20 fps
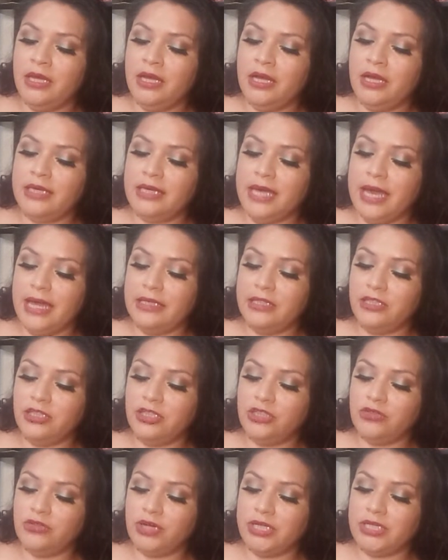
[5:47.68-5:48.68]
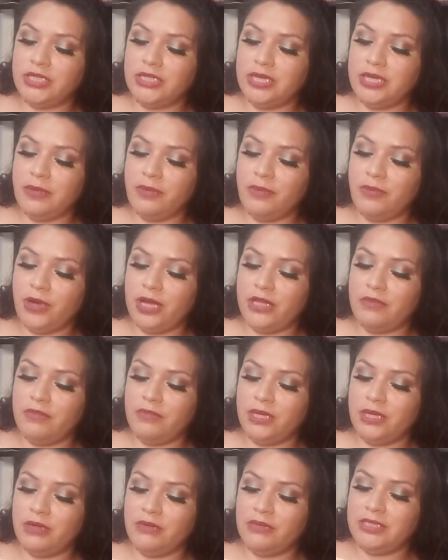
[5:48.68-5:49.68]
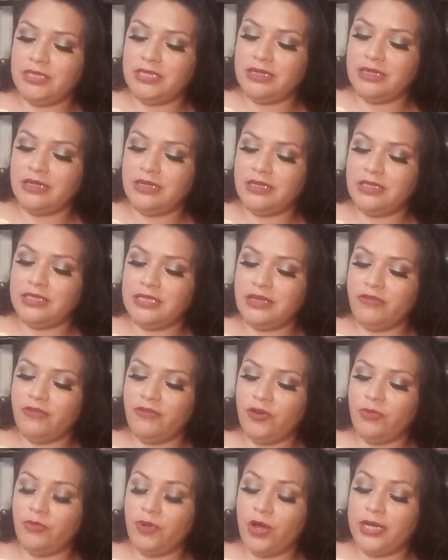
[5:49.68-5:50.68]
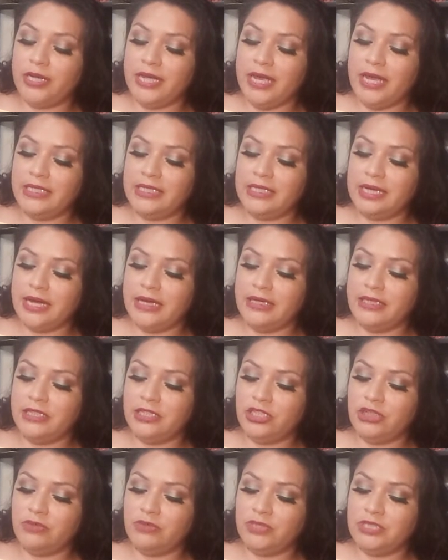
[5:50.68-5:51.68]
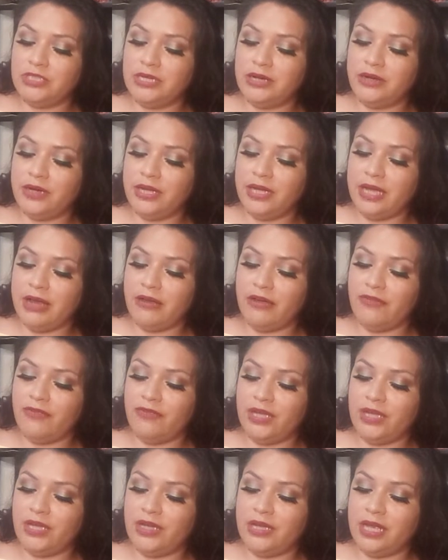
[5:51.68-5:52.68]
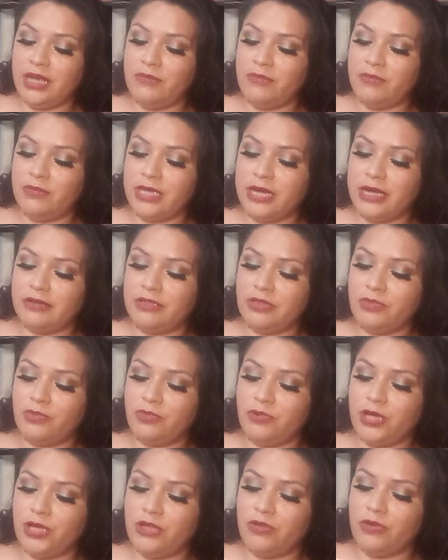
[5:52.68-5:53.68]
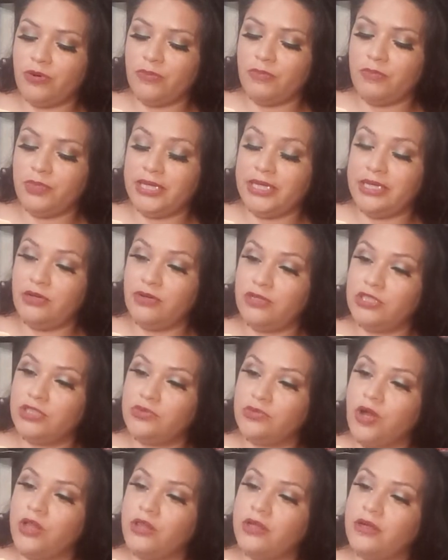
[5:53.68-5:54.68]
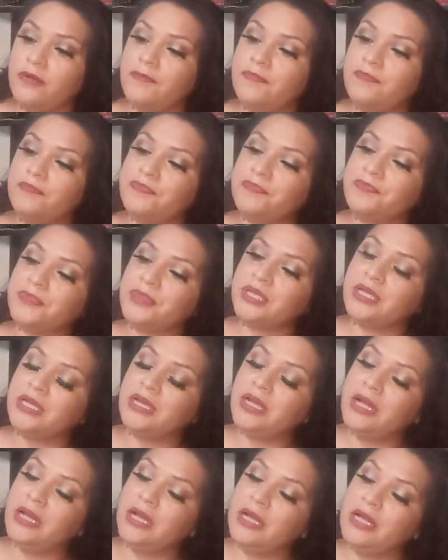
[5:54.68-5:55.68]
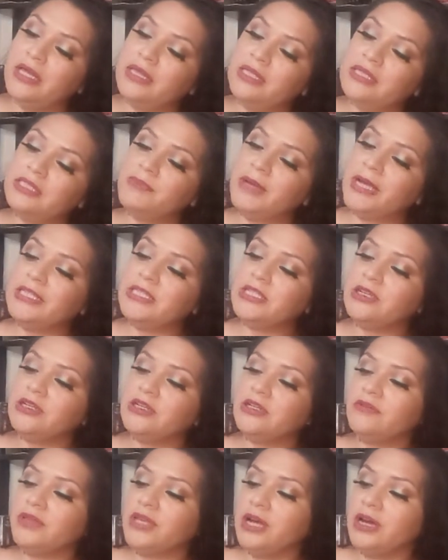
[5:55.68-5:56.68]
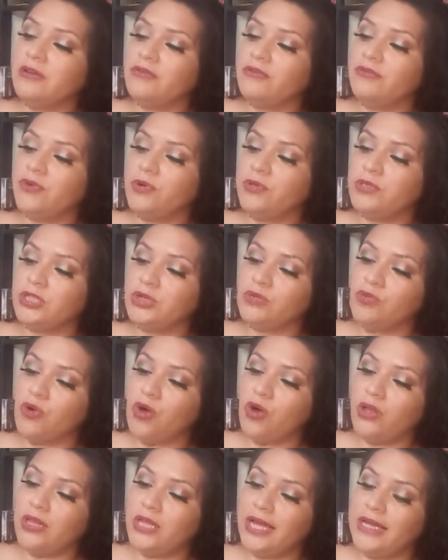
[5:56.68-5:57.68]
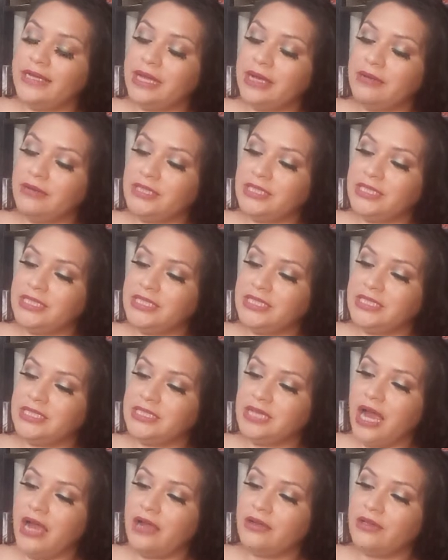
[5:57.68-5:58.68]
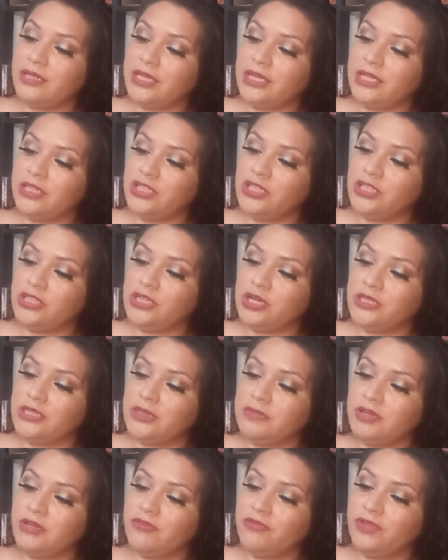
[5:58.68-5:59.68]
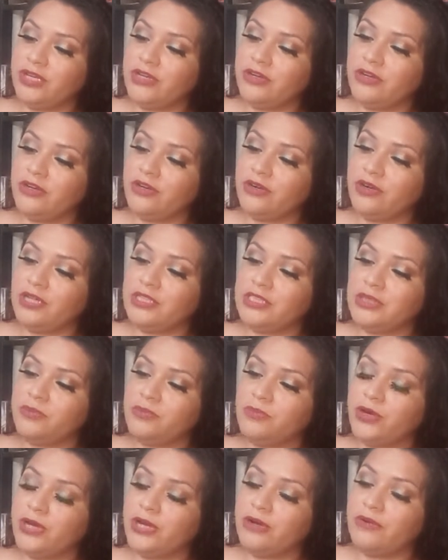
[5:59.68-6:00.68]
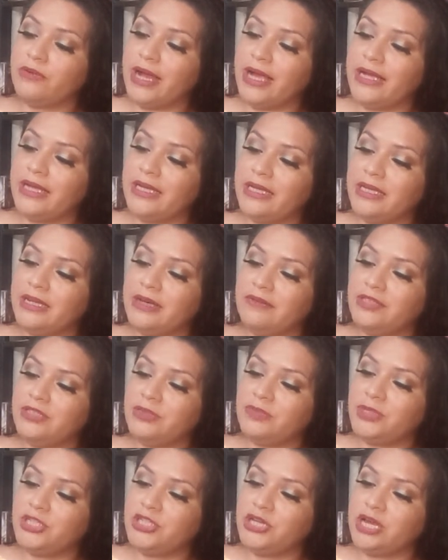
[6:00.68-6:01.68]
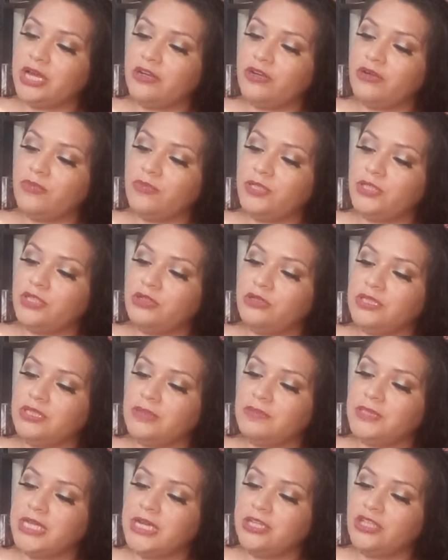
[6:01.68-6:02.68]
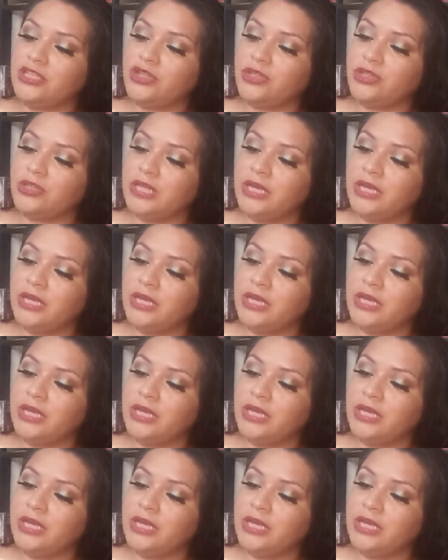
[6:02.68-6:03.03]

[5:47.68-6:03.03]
Again she tried to take a breath, but it was as if her body had died, and she was staring out of it, unable now to breathe or blink or swallow. The spectacle of the unfolding wall had now ceased entirely, and she saw something flicker across the brick, ragged enough to be shadow, but too substantial.